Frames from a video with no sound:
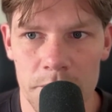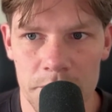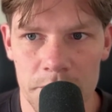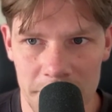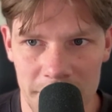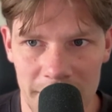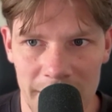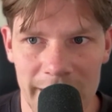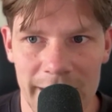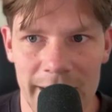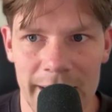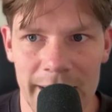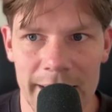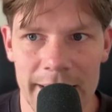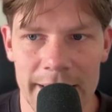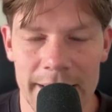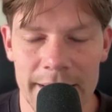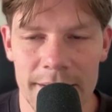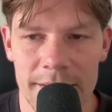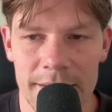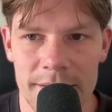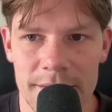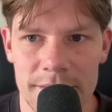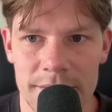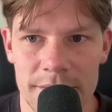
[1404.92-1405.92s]

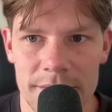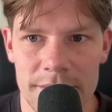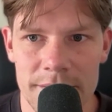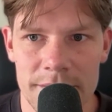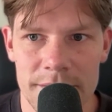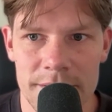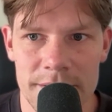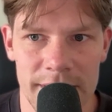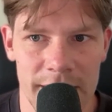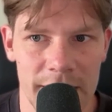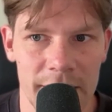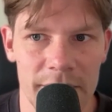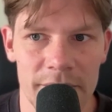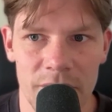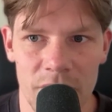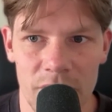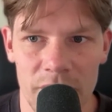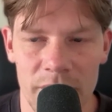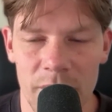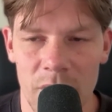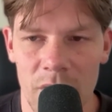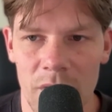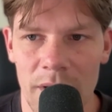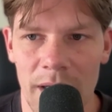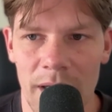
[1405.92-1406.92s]
play sand
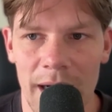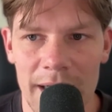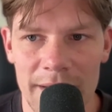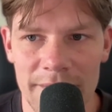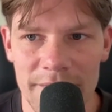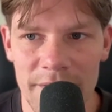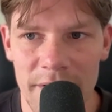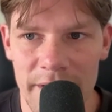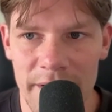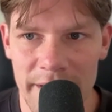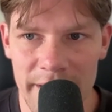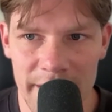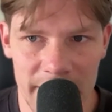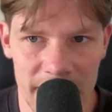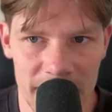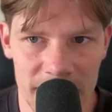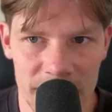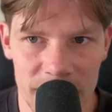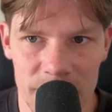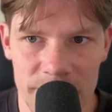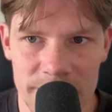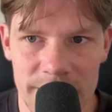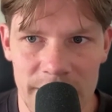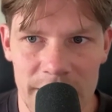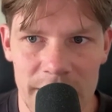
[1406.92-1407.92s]
volleyball. I've done it a
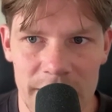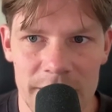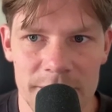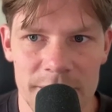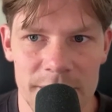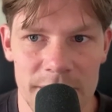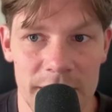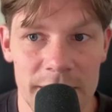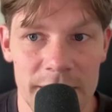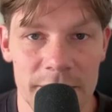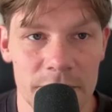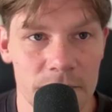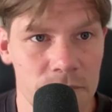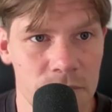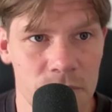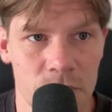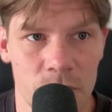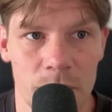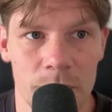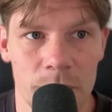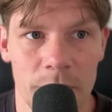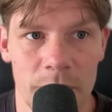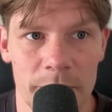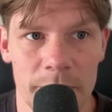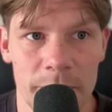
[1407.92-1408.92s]
handful of times and I do
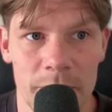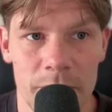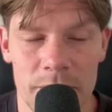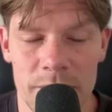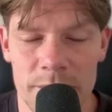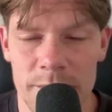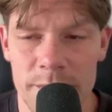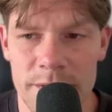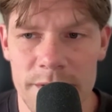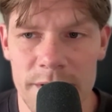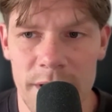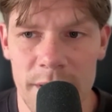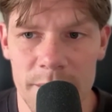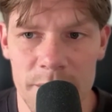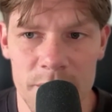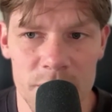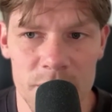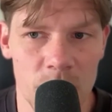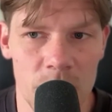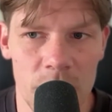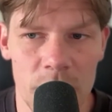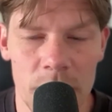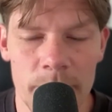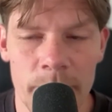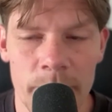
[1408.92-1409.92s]
shorten my penultimate step
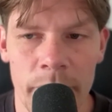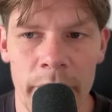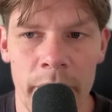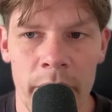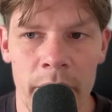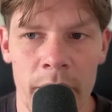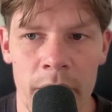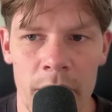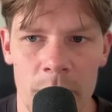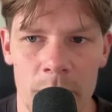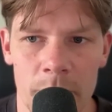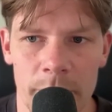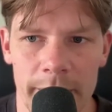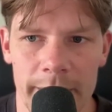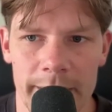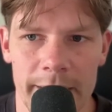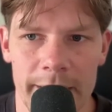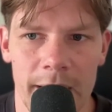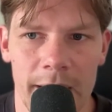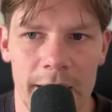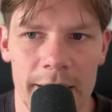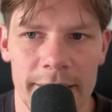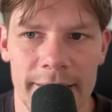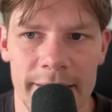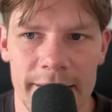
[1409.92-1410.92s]
as well. But
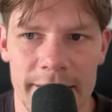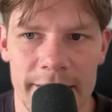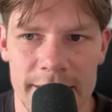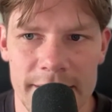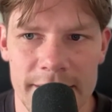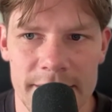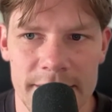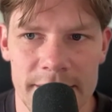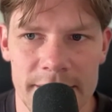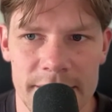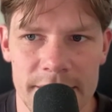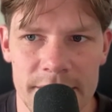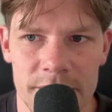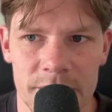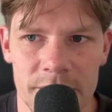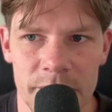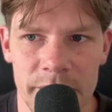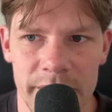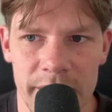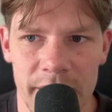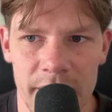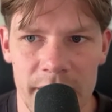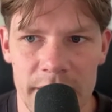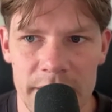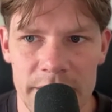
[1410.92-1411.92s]
I think that's this
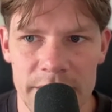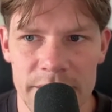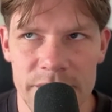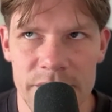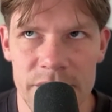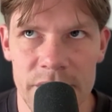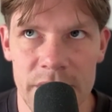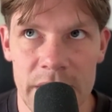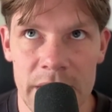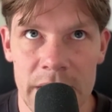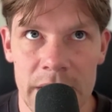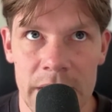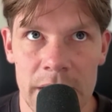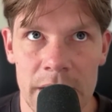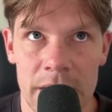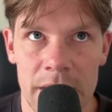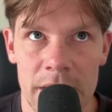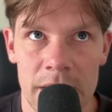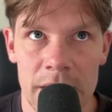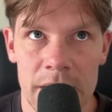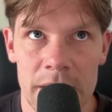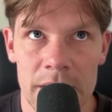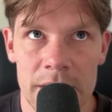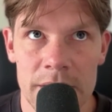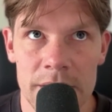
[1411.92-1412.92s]
because
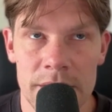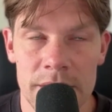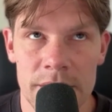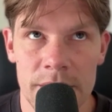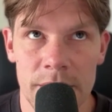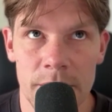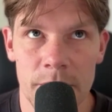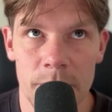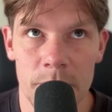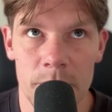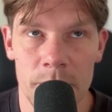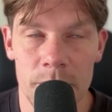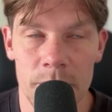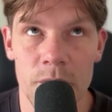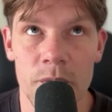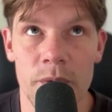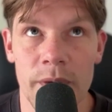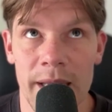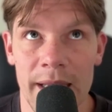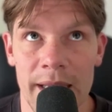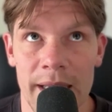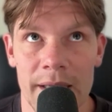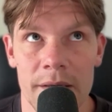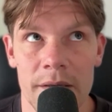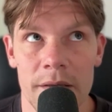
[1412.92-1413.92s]
you
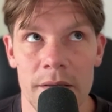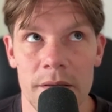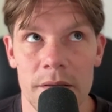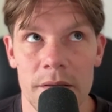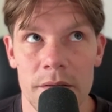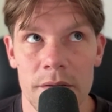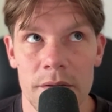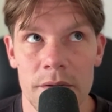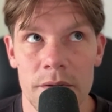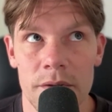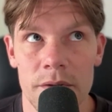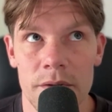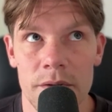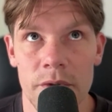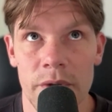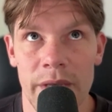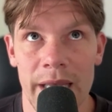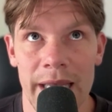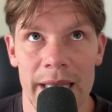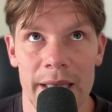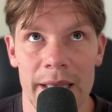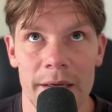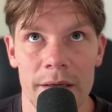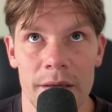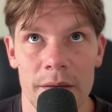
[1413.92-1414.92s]
can't you
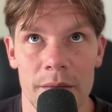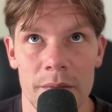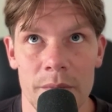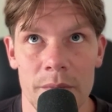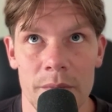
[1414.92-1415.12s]
can't